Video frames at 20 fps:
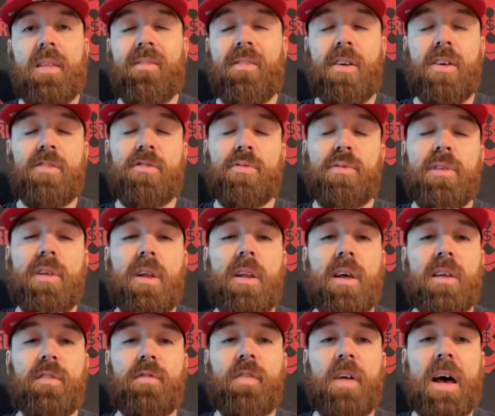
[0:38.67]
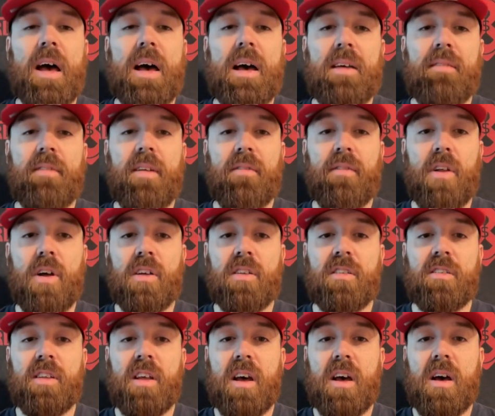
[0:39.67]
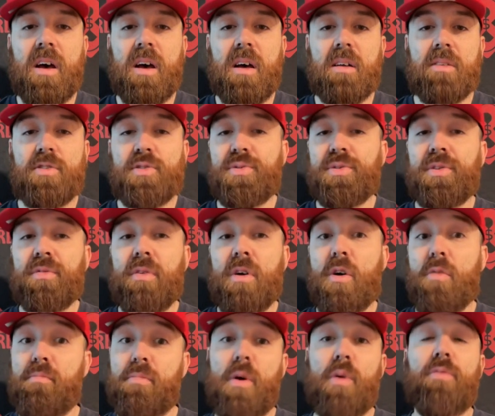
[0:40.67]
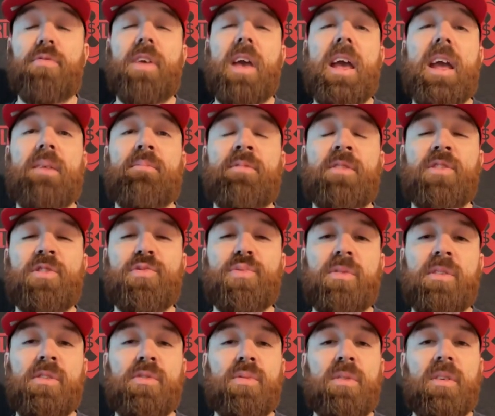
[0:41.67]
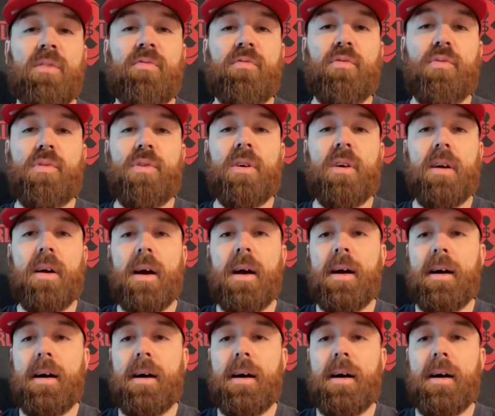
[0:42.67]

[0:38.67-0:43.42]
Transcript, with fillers: They've lost three of their last five. They've lost uh, two in a row, both games in 2024.